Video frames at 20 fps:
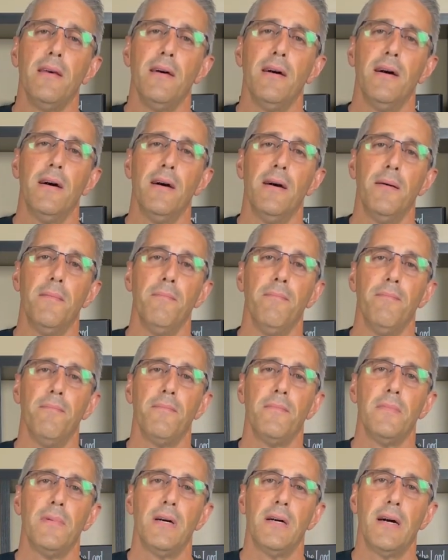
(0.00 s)
um,
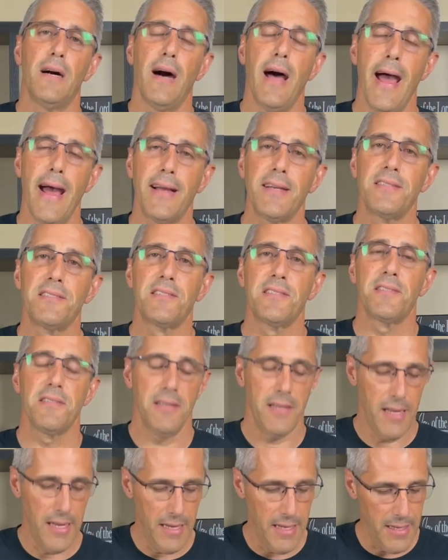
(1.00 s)
Acts
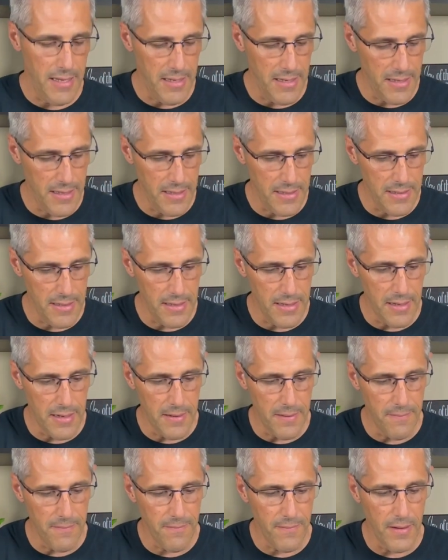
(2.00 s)
in
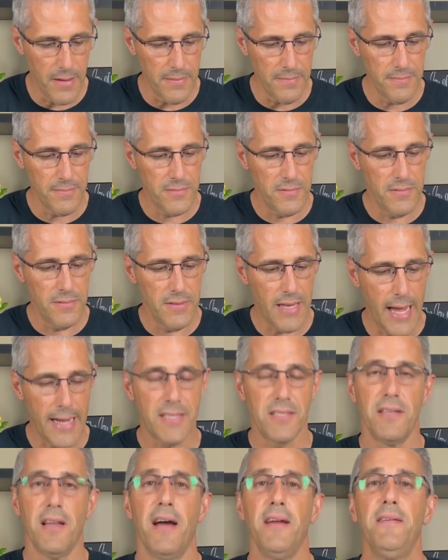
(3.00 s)
um, um,
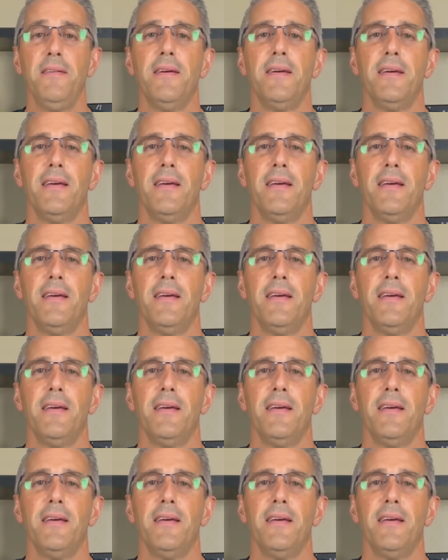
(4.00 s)
Acts nine.